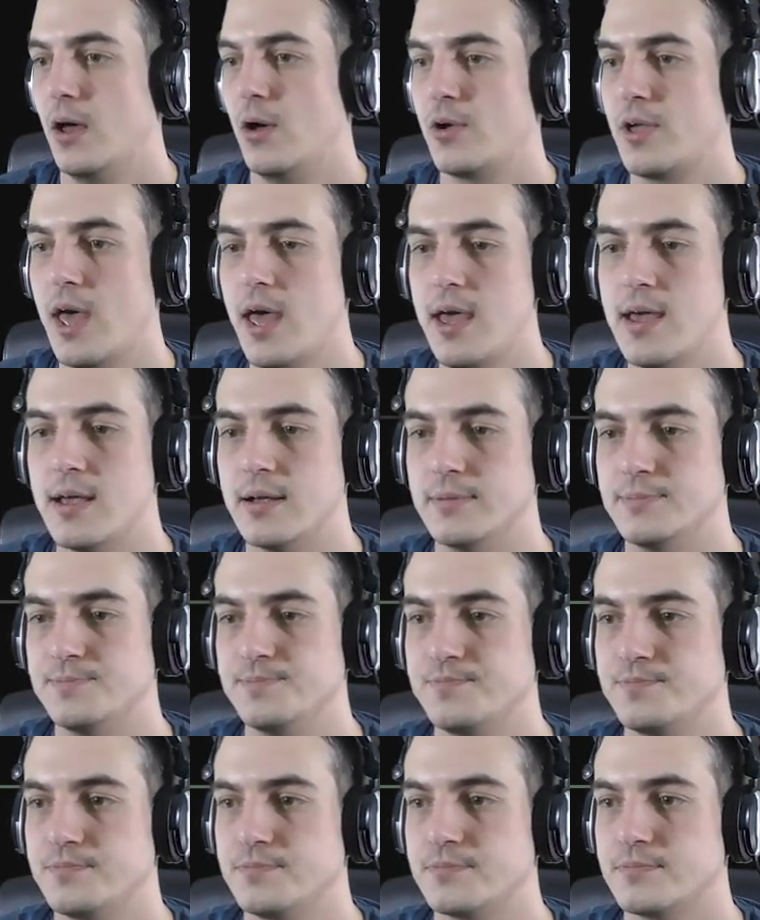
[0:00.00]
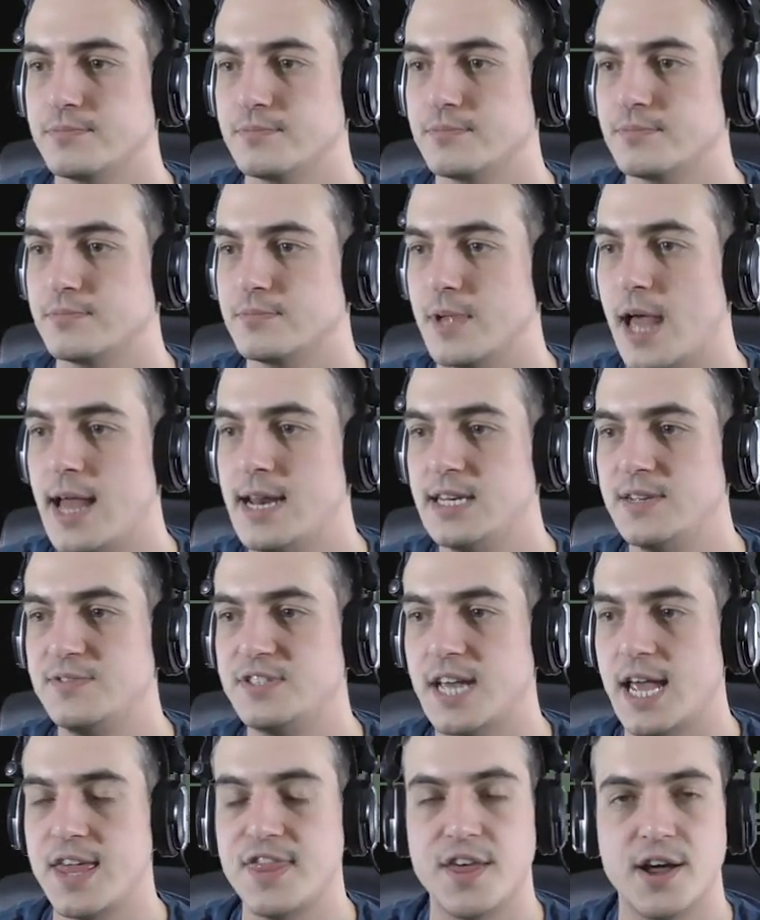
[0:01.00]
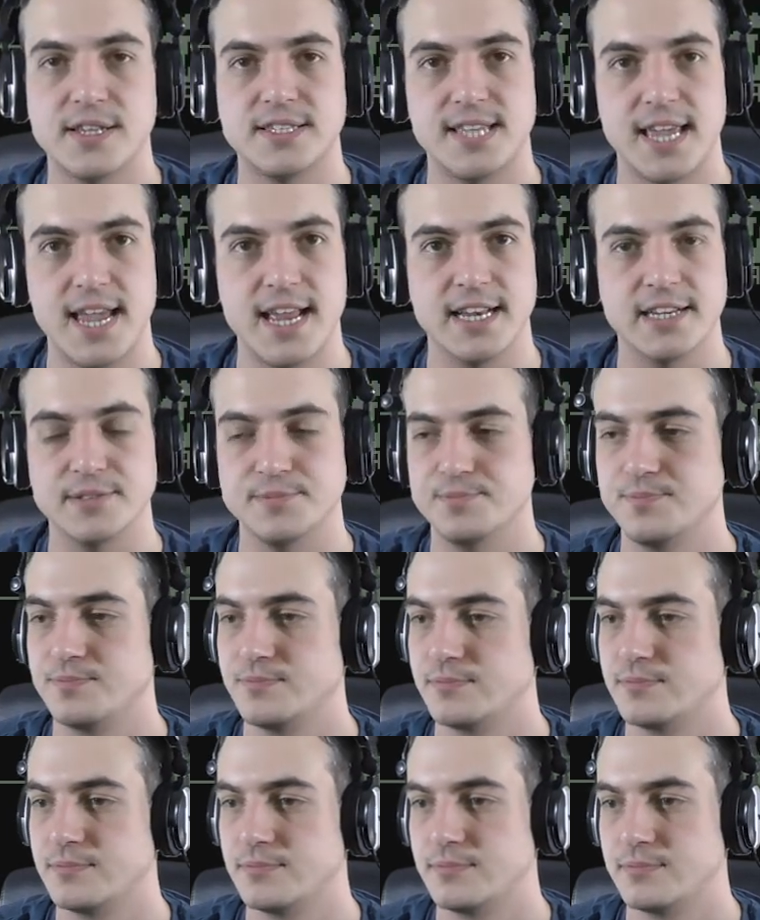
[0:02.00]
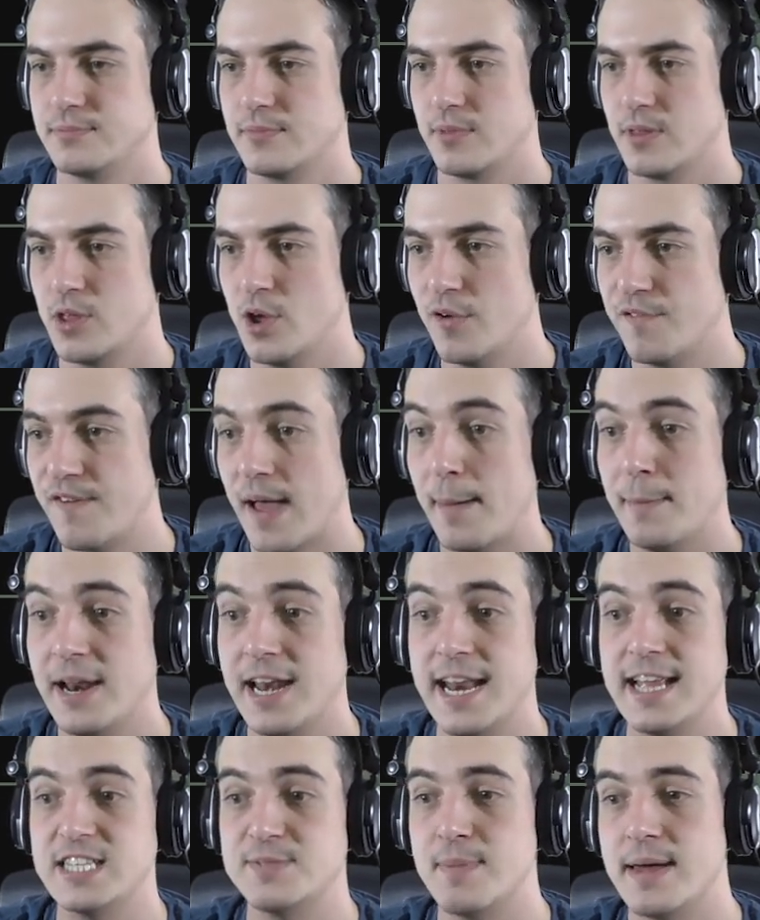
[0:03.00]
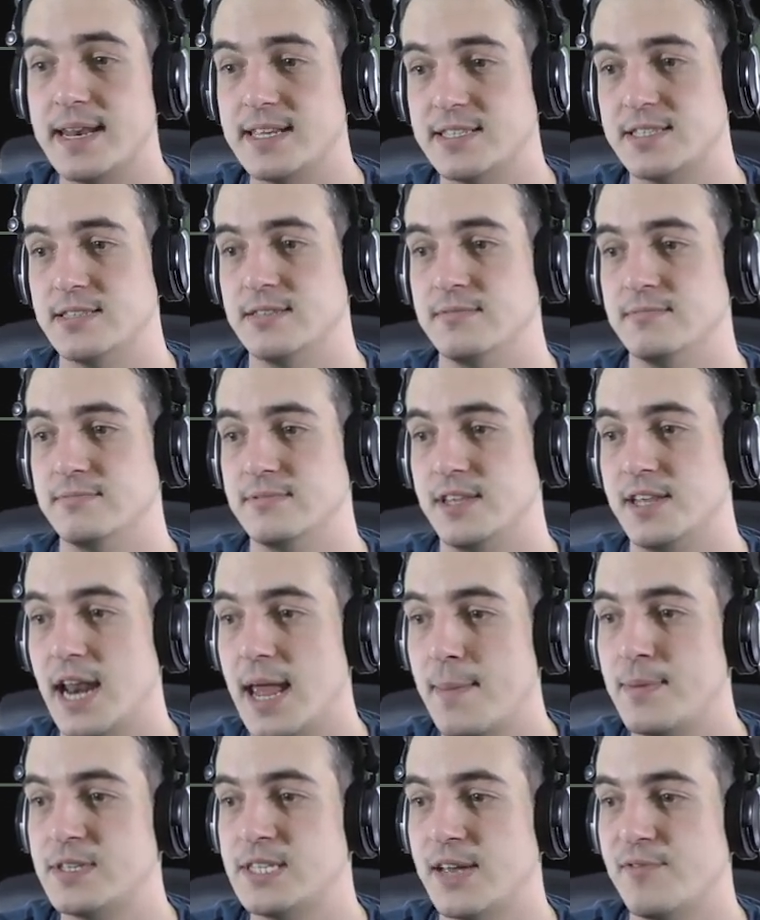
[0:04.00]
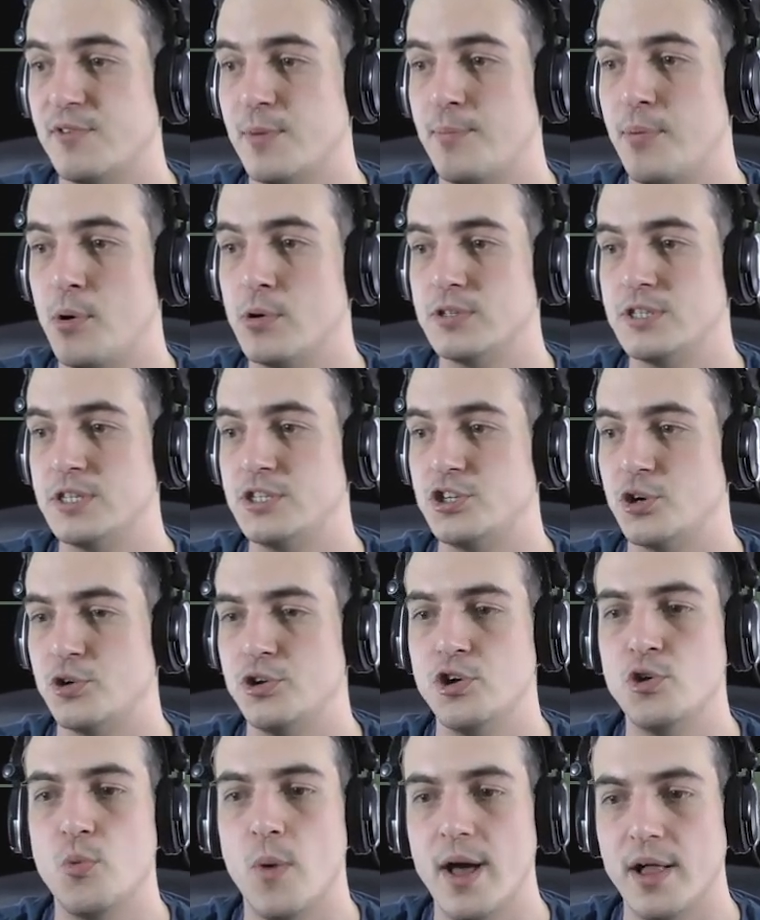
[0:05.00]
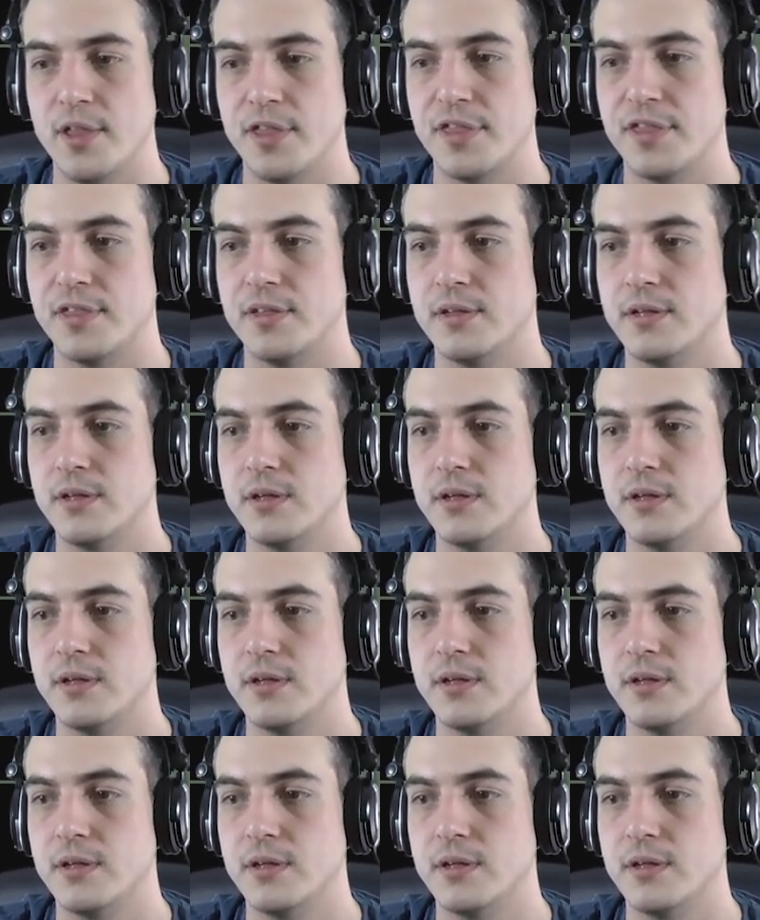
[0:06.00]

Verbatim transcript: Okay. End of day 13. Your family needs medicine. The neighbors have reported your new wealth.